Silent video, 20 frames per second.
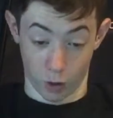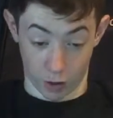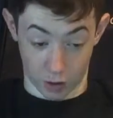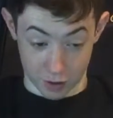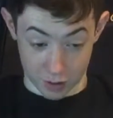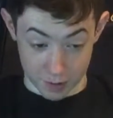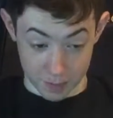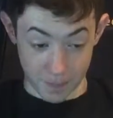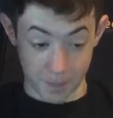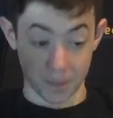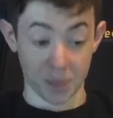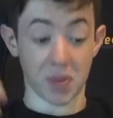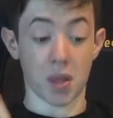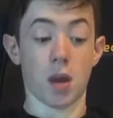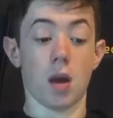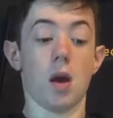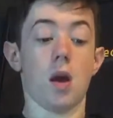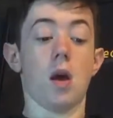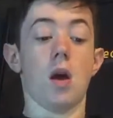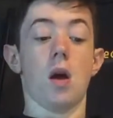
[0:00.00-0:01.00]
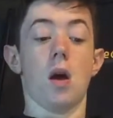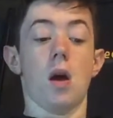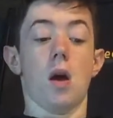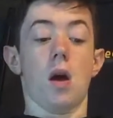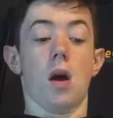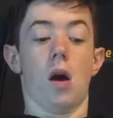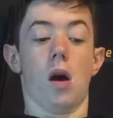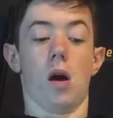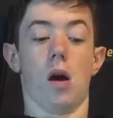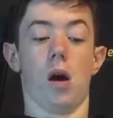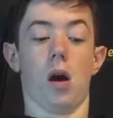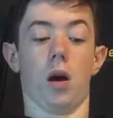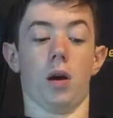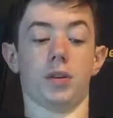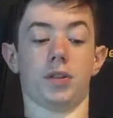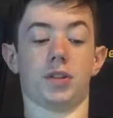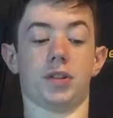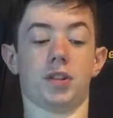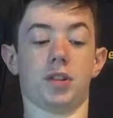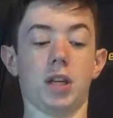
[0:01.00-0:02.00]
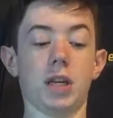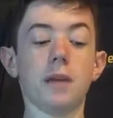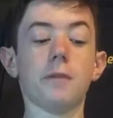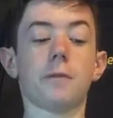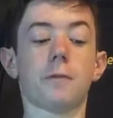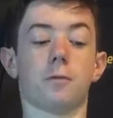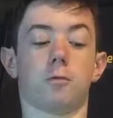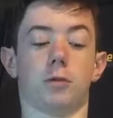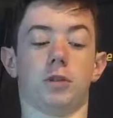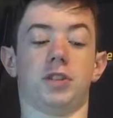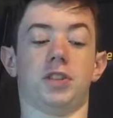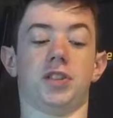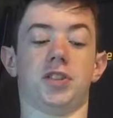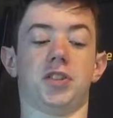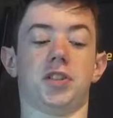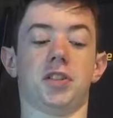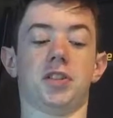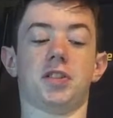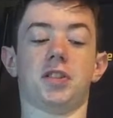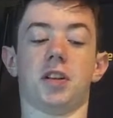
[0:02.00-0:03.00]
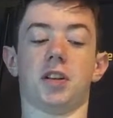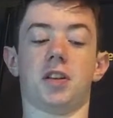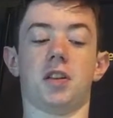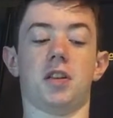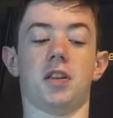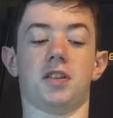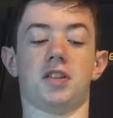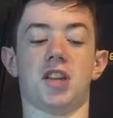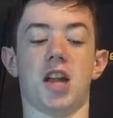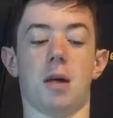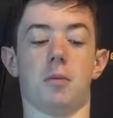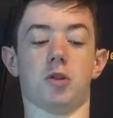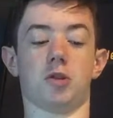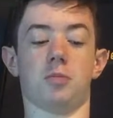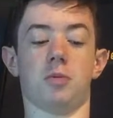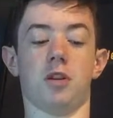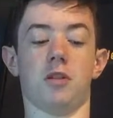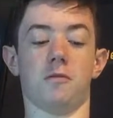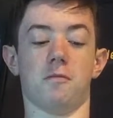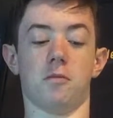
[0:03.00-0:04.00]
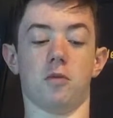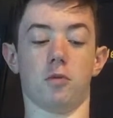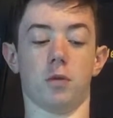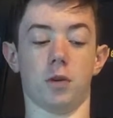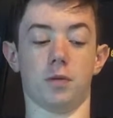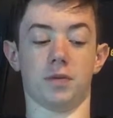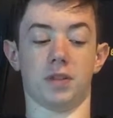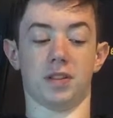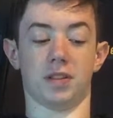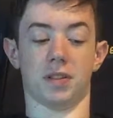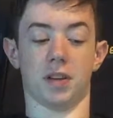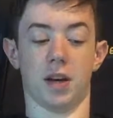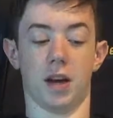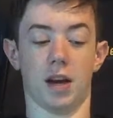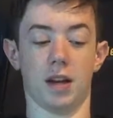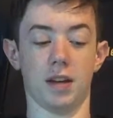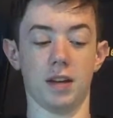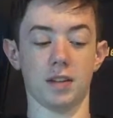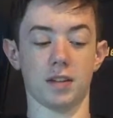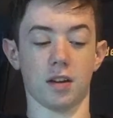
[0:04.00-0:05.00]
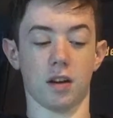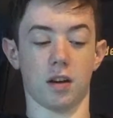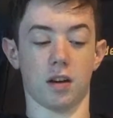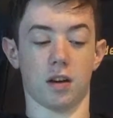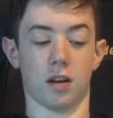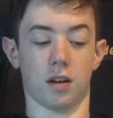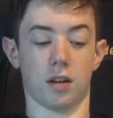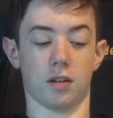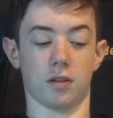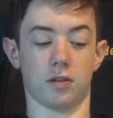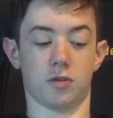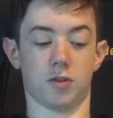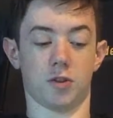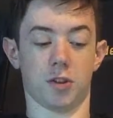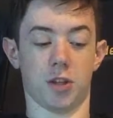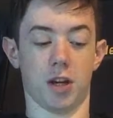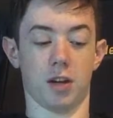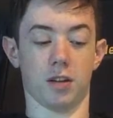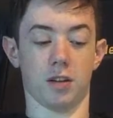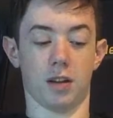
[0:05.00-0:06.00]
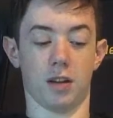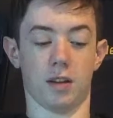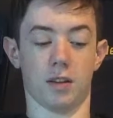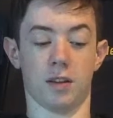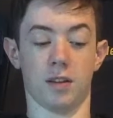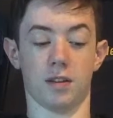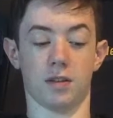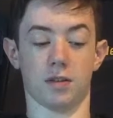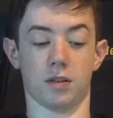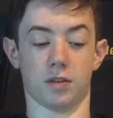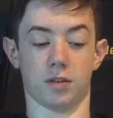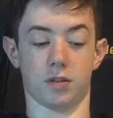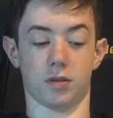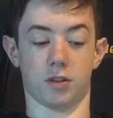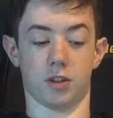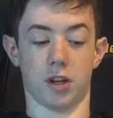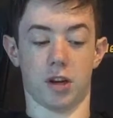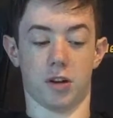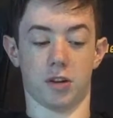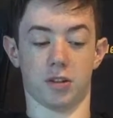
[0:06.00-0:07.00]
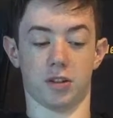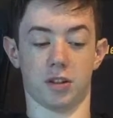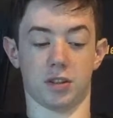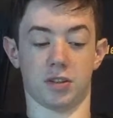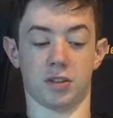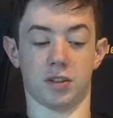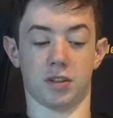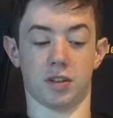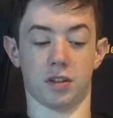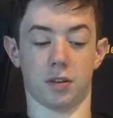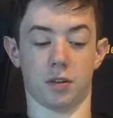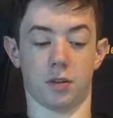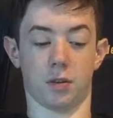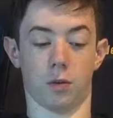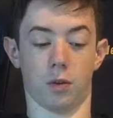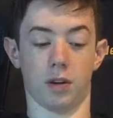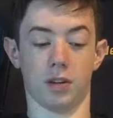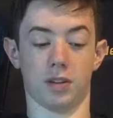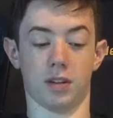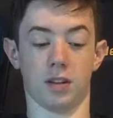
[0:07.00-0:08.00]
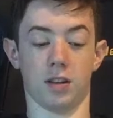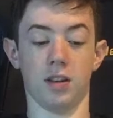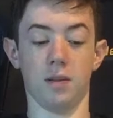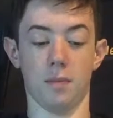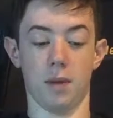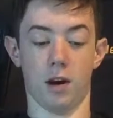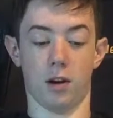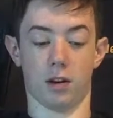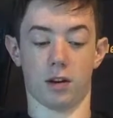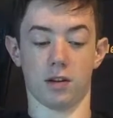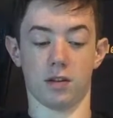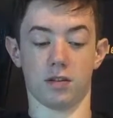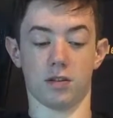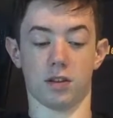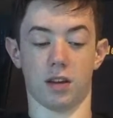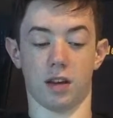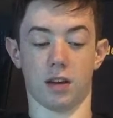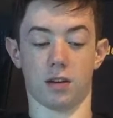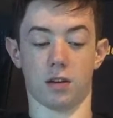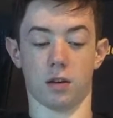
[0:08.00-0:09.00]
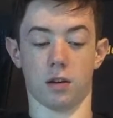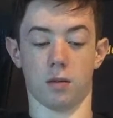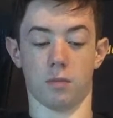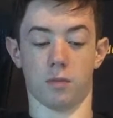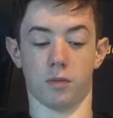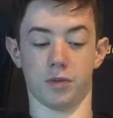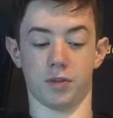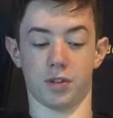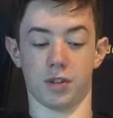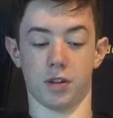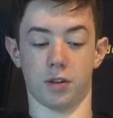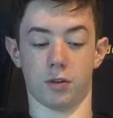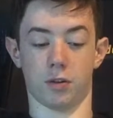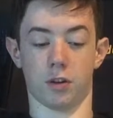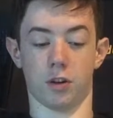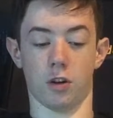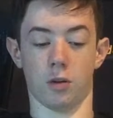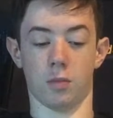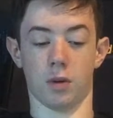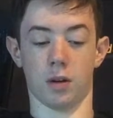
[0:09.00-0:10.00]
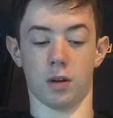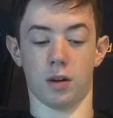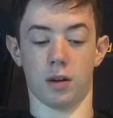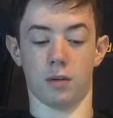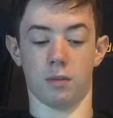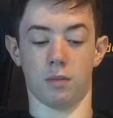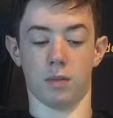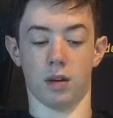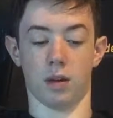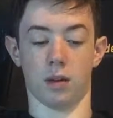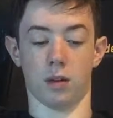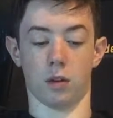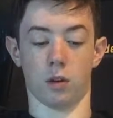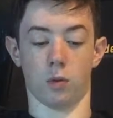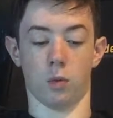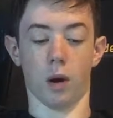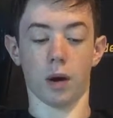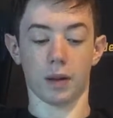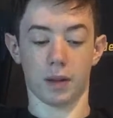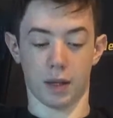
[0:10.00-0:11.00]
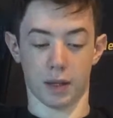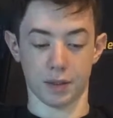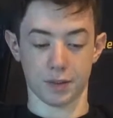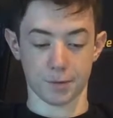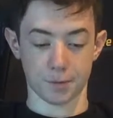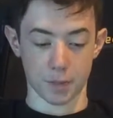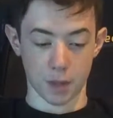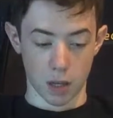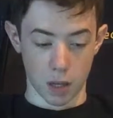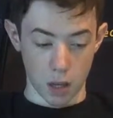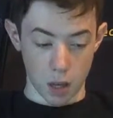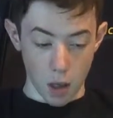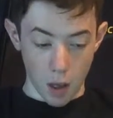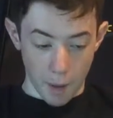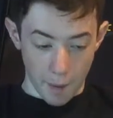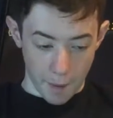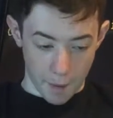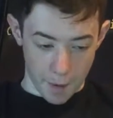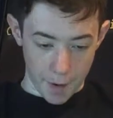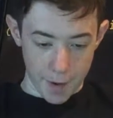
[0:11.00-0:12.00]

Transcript: That works. Slave resistance led to the establishment of maroon societies. These also challenged existing authorities in the Americas, like Brazil, Cuba, and in the Guanyas.